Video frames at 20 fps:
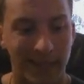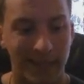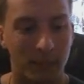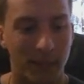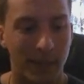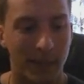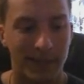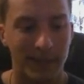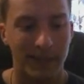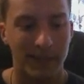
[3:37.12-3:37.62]

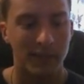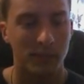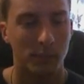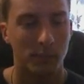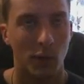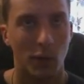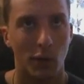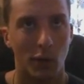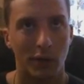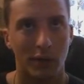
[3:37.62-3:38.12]
my disc
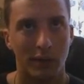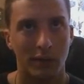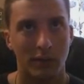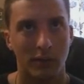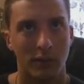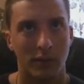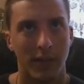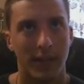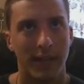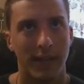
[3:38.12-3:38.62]
broke
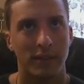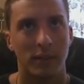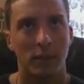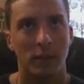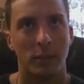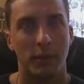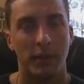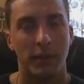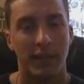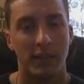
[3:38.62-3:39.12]
the last
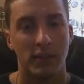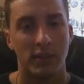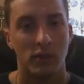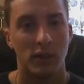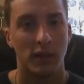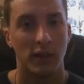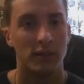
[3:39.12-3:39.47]
couple days, so I